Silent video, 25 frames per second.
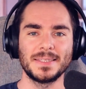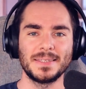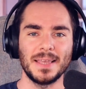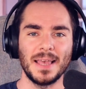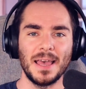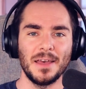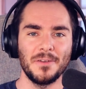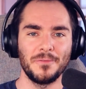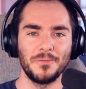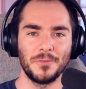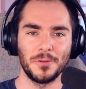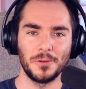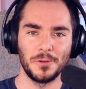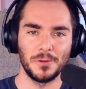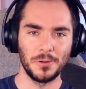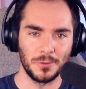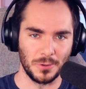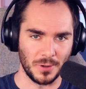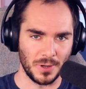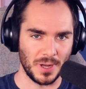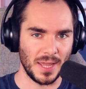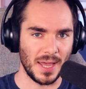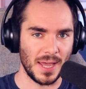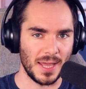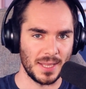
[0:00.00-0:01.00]
let's have a
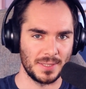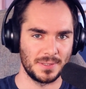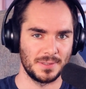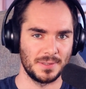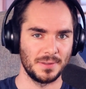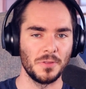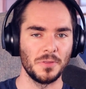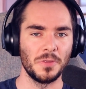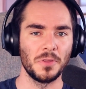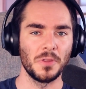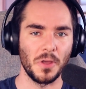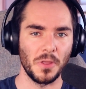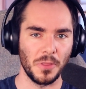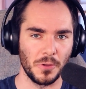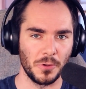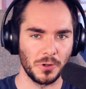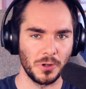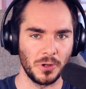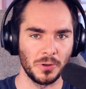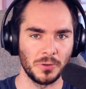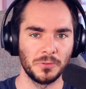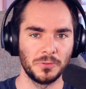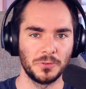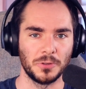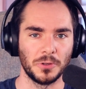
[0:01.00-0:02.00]
look at another
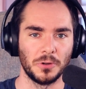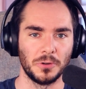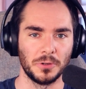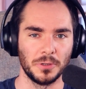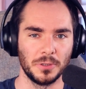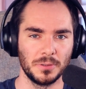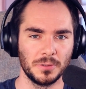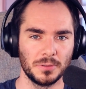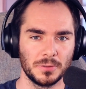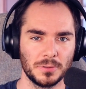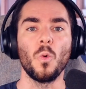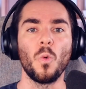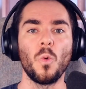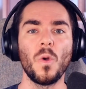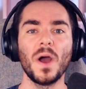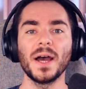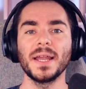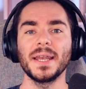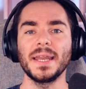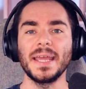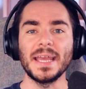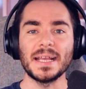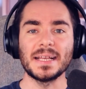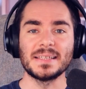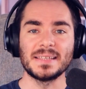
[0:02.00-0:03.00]
concern.
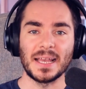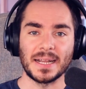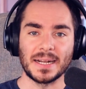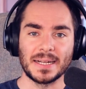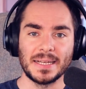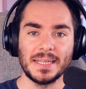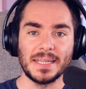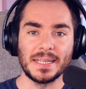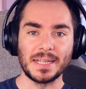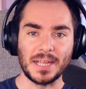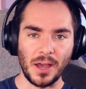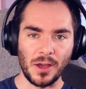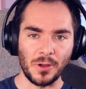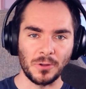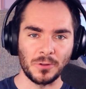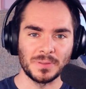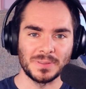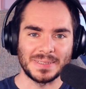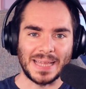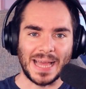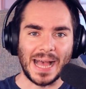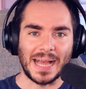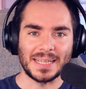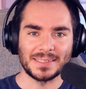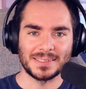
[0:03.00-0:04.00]
What exactly
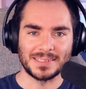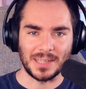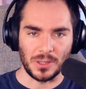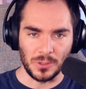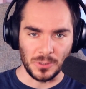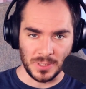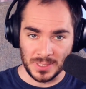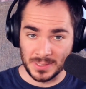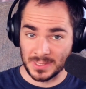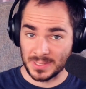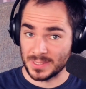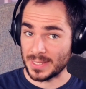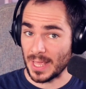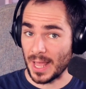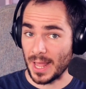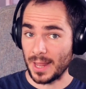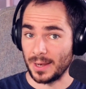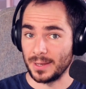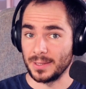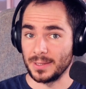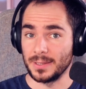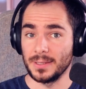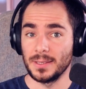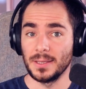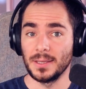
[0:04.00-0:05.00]
count as an install?